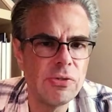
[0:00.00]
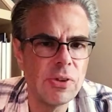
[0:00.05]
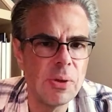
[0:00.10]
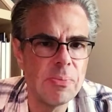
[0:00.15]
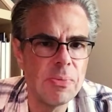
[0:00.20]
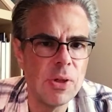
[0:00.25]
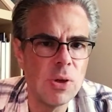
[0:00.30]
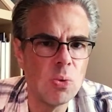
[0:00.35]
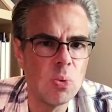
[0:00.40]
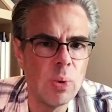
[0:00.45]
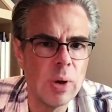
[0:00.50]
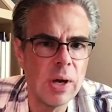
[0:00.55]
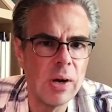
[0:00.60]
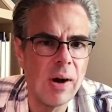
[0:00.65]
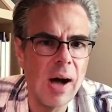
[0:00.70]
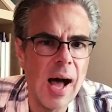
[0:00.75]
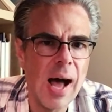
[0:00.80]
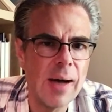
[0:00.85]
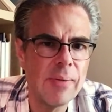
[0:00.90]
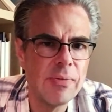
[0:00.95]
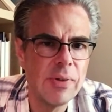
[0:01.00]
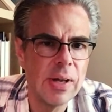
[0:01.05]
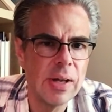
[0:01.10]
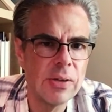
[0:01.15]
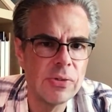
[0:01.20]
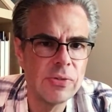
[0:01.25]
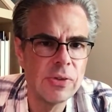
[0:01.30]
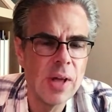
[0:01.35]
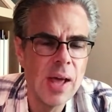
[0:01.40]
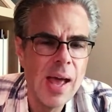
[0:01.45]
something real
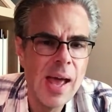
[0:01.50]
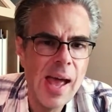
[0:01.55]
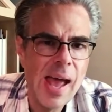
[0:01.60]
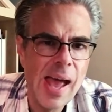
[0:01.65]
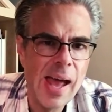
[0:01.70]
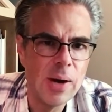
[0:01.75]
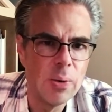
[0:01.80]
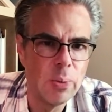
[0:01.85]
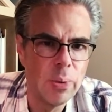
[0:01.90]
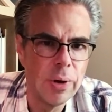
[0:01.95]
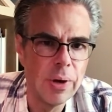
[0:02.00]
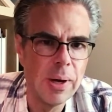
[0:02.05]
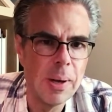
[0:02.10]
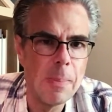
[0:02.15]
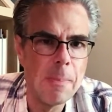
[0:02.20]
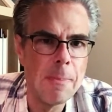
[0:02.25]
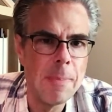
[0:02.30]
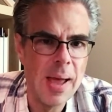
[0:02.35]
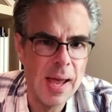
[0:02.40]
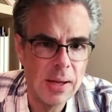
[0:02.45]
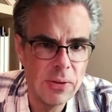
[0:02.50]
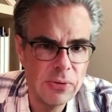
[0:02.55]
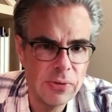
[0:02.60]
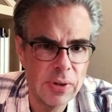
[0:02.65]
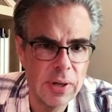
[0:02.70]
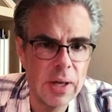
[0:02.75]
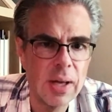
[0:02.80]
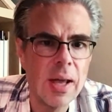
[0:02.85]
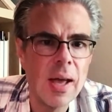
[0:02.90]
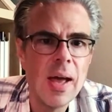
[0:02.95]
obvious and really
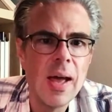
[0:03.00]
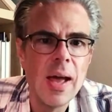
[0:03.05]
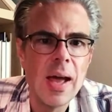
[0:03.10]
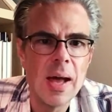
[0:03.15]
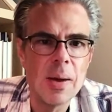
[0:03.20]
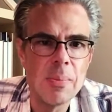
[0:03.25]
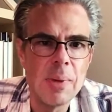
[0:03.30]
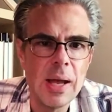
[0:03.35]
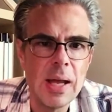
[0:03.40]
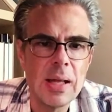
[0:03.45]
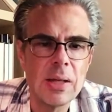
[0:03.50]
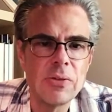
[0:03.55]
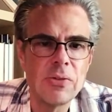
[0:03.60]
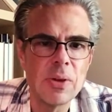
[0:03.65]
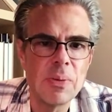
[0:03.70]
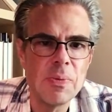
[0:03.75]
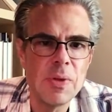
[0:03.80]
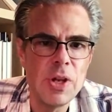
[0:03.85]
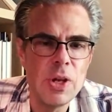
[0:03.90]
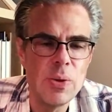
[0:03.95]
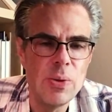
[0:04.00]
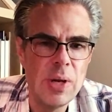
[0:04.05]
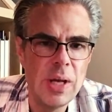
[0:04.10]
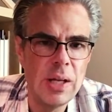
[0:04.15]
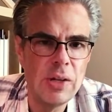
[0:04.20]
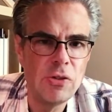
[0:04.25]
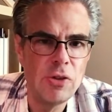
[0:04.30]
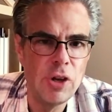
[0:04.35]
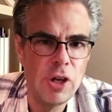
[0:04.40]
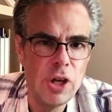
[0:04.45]
basic, and make it something
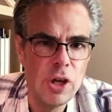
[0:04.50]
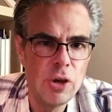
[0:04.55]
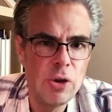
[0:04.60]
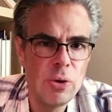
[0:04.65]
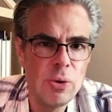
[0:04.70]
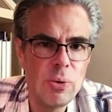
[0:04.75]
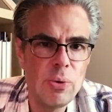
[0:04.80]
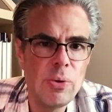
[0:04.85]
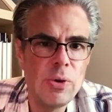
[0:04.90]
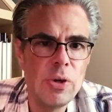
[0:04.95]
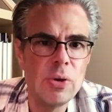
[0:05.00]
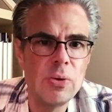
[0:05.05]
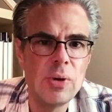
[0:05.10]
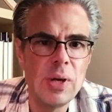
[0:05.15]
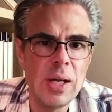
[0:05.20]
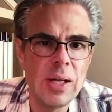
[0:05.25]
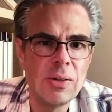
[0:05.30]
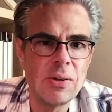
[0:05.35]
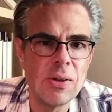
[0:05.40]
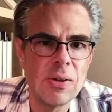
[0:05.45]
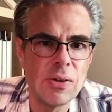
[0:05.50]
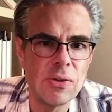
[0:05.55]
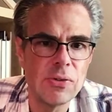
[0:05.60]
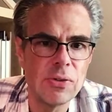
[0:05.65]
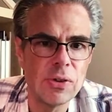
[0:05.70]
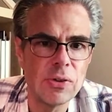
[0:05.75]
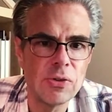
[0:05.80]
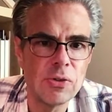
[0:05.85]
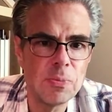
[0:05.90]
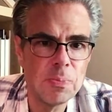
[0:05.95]
unique to you, unique to this
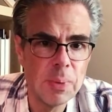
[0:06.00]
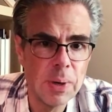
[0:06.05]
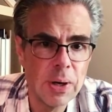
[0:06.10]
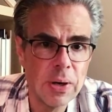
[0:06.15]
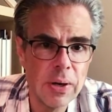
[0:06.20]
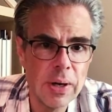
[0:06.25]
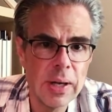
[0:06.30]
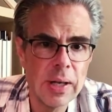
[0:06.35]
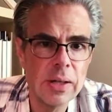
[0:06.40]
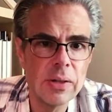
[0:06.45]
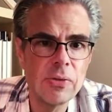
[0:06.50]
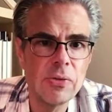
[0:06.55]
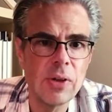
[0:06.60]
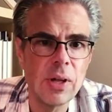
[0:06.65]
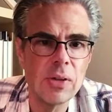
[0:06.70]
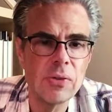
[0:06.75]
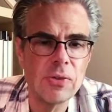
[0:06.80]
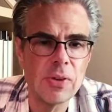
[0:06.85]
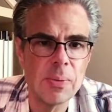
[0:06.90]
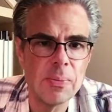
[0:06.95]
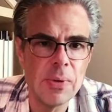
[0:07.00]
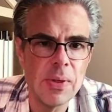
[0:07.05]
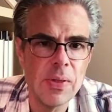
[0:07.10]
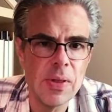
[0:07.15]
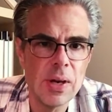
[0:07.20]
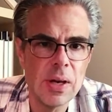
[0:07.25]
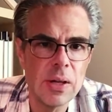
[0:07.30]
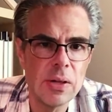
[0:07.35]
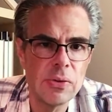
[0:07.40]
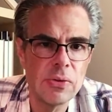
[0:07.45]
experience, and something
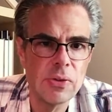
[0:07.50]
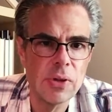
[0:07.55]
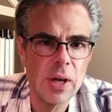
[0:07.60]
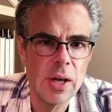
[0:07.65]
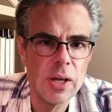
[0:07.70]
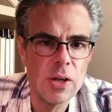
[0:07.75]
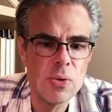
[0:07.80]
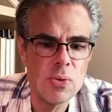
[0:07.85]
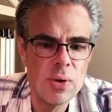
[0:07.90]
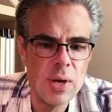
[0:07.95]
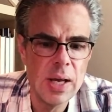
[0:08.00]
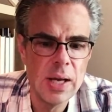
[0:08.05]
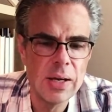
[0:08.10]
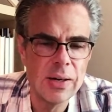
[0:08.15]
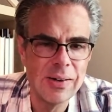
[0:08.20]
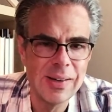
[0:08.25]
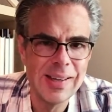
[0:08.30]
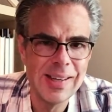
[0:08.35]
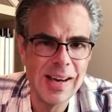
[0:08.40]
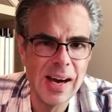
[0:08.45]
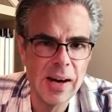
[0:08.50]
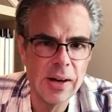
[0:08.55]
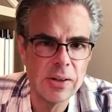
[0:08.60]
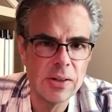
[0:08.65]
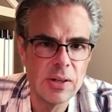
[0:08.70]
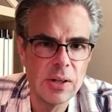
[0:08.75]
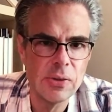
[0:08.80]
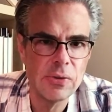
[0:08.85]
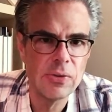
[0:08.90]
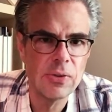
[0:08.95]
that is uniquely
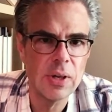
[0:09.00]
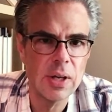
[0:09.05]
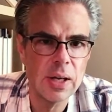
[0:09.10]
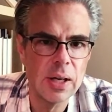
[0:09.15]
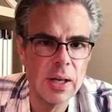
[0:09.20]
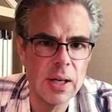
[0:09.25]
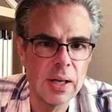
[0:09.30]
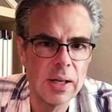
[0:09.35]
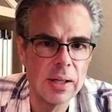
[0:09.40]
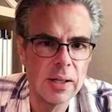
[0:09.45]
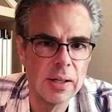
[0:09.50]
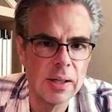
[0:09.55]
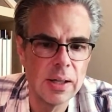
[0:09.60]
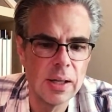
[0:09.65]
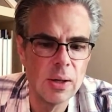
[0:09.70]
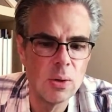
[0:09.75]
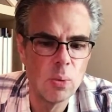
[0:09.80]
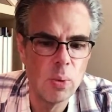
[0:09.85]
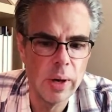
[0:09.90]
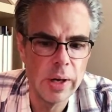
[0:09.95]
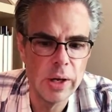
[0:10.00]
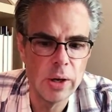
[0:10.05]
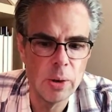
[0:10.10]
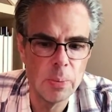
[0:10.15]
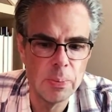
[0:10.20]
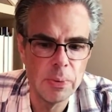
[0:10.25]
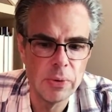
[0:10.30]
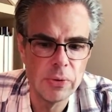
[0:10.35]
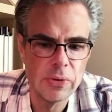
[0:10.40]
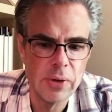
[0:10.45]
artistic in what you're
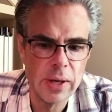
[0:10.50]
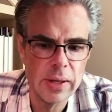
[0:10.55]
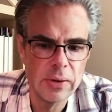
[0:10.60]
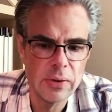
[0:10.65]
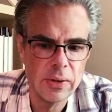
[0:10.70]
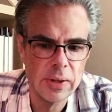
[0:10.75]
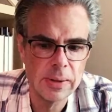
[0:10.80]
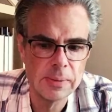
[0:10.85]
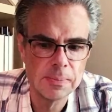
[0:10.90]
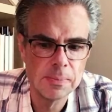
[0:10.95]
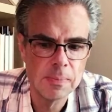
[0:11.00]
presenting.